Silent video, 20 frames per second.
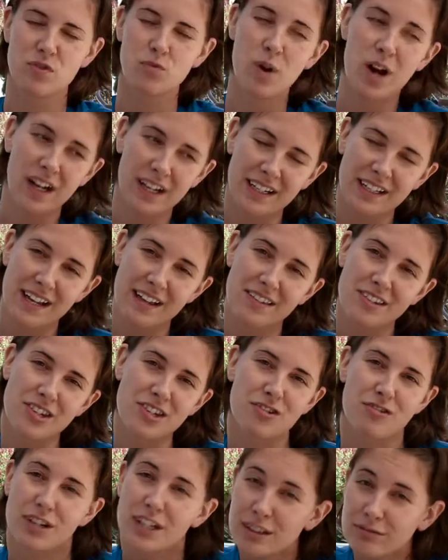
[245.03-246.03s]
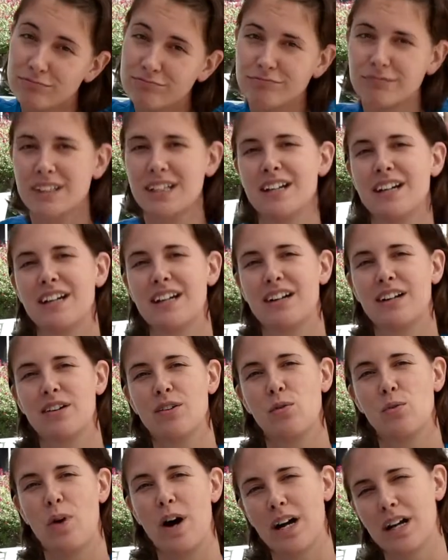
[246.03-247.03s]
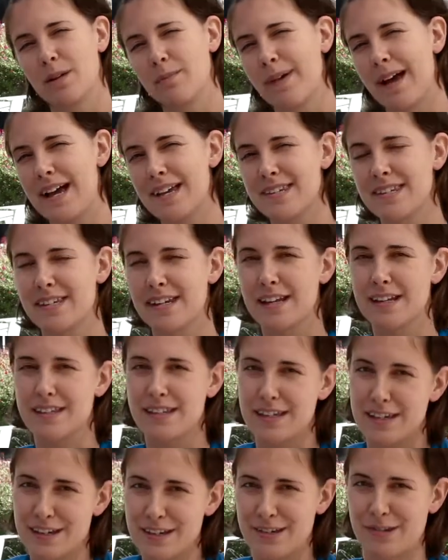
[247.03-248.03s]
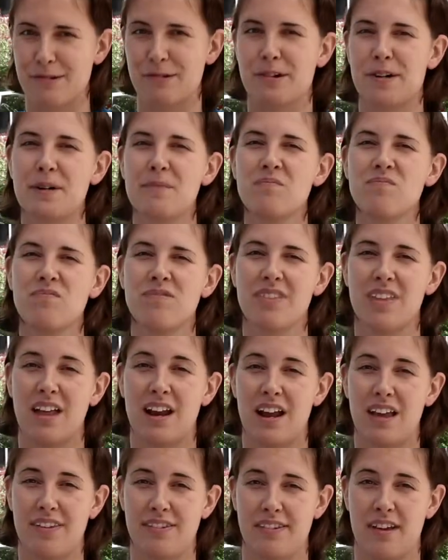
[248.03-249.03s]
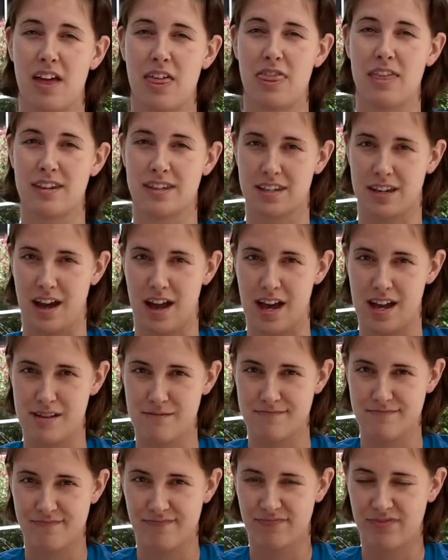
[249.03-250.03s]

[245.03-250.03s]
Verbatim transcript: Walking down the street, walking past an antique store, and I saw this guy.